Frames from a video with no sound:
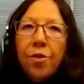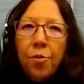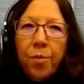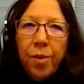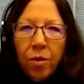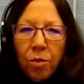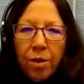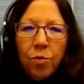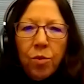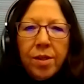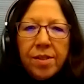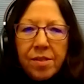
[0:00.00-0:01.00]
the big one
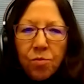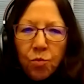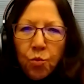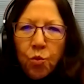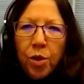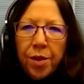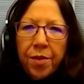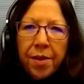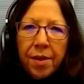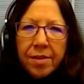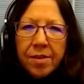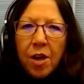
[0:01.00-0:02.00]
was, would the
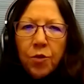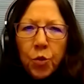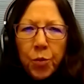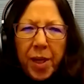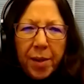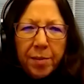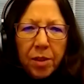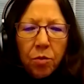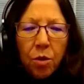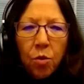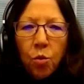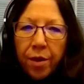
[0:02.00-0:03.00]
software be able to grow
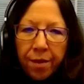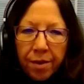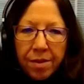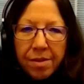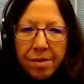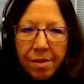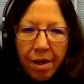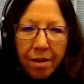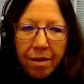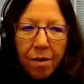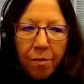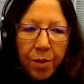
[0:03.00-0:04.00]
with us? Our
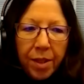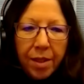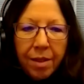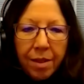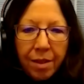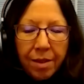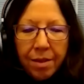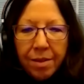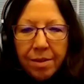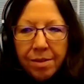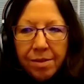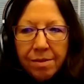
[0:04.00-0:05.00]
company
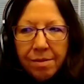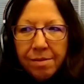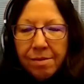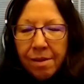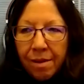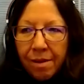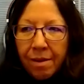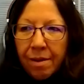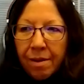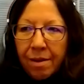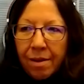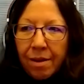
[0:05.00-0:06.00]
is,
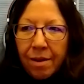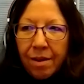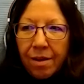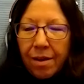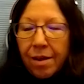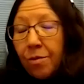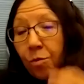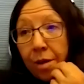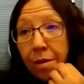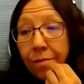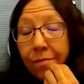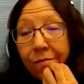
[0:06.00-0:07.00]

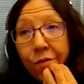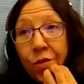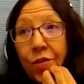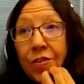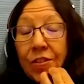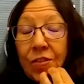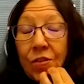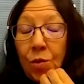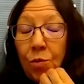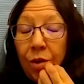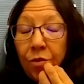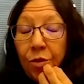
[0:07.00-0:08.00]
well, for instance, we
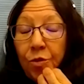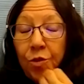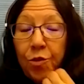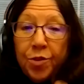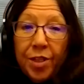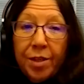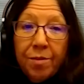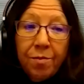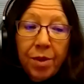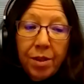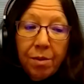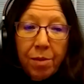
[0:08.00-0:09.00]
went from 15
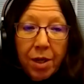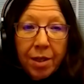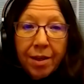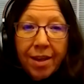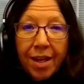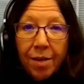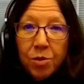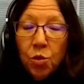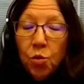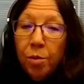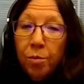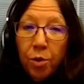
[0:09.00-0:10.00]
million market cap to
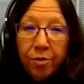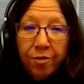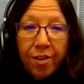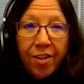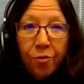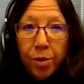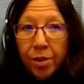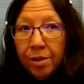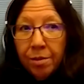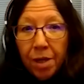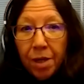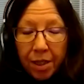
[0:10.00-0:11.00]
1.5
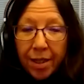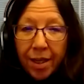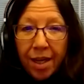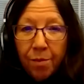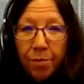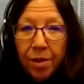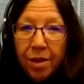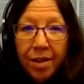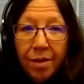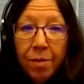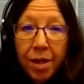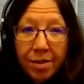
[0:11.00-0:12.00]
billion market cap in
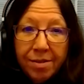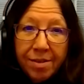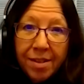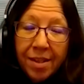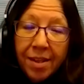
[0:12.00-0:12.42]
9 months.